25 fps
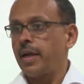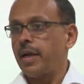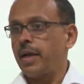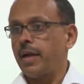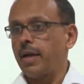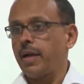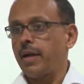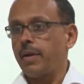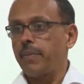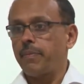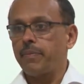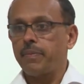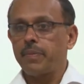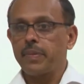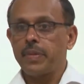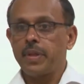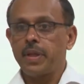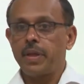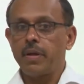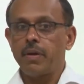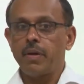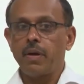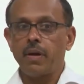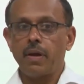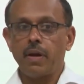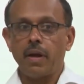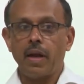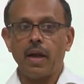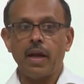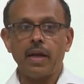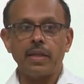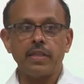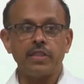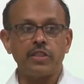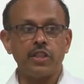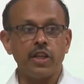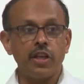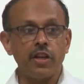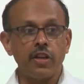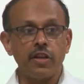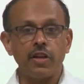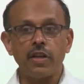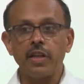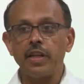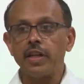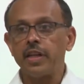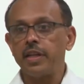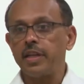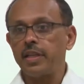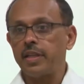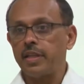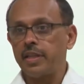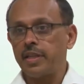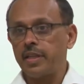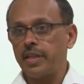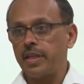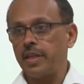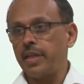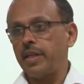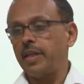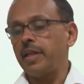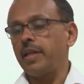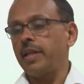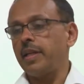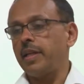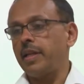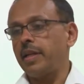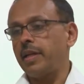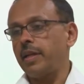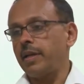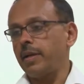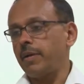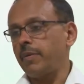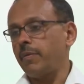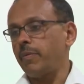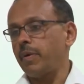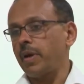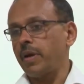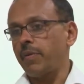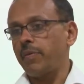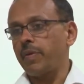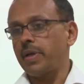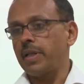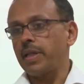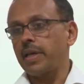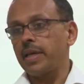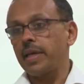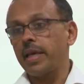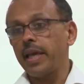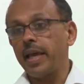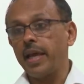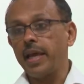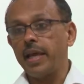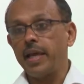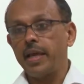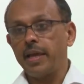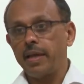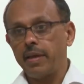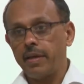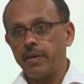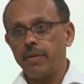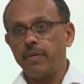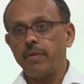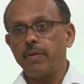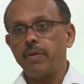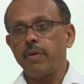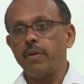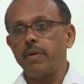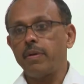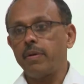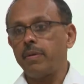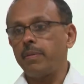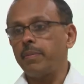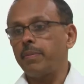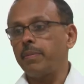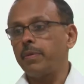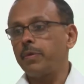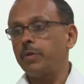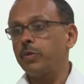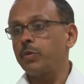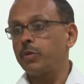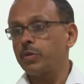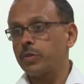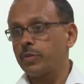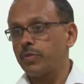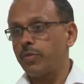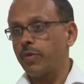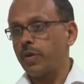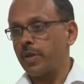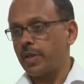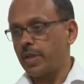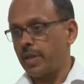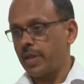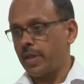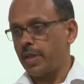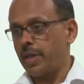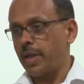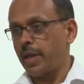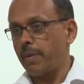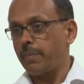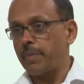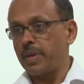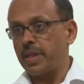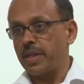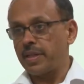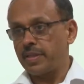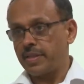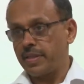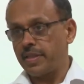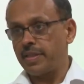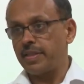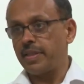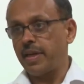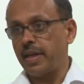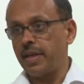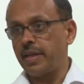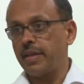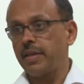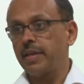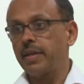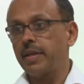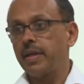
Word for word: um, you know uh, generally the uh, whatever the K uh, used for the MDS design.